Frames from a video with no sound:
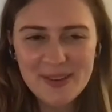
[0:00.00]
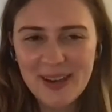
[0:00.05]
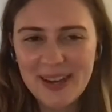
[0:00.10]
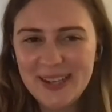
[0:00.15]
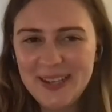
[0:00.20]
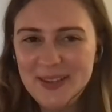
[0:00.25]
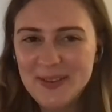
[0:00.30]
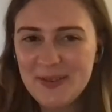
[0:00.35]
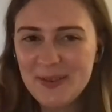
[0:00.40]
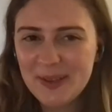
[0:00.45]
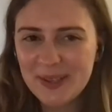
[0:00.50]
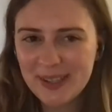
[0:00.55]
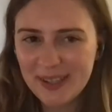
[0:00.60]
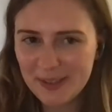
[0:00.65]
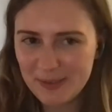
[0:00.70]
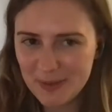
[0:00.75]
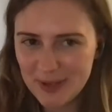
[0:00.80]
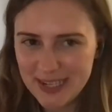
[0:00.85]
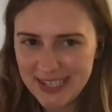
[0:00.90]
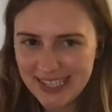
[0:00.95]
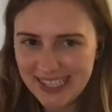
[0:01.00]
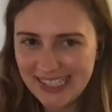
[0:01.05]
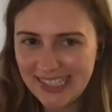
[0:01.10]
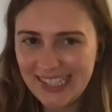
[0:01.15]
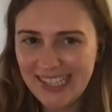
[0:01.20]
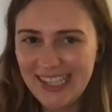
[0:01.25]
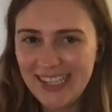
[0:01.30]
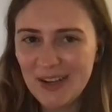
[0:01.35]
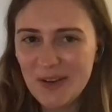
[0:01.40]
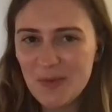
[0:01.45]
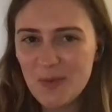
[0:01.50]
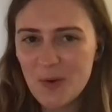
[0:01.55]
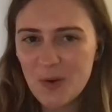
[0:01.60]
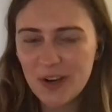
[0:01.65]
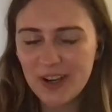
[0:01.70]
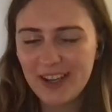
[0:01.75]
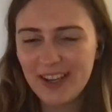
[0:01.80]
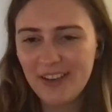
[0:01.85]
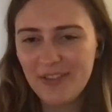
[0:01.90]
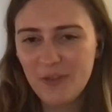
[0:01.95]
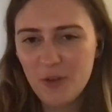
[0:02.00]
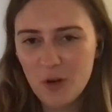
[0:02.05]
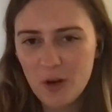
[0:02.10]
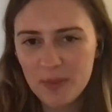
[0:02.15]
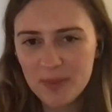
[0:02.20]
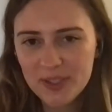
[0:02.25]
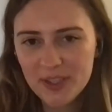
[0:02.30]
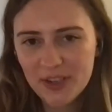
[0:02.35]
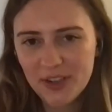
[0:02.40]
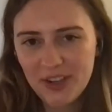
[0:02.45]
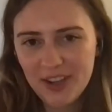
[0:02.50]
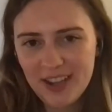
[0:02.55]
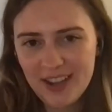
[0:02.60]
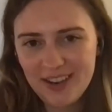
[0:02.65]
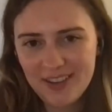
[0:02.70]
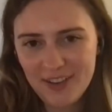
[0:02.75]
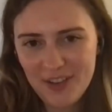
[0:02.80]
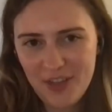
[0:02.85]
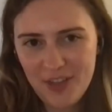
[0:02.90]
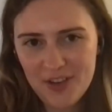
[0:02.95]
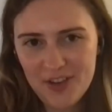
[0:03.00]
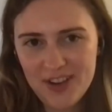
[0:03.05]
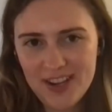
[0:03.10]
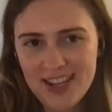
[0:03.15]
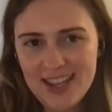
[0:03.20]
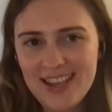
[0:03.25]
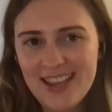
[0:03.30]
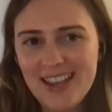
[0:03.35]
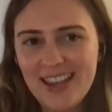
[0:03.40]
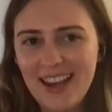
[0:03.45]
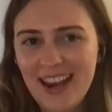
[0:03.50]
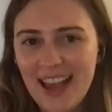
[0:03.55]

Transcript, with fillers: And you were recently awarded Forbes 30 under 30 in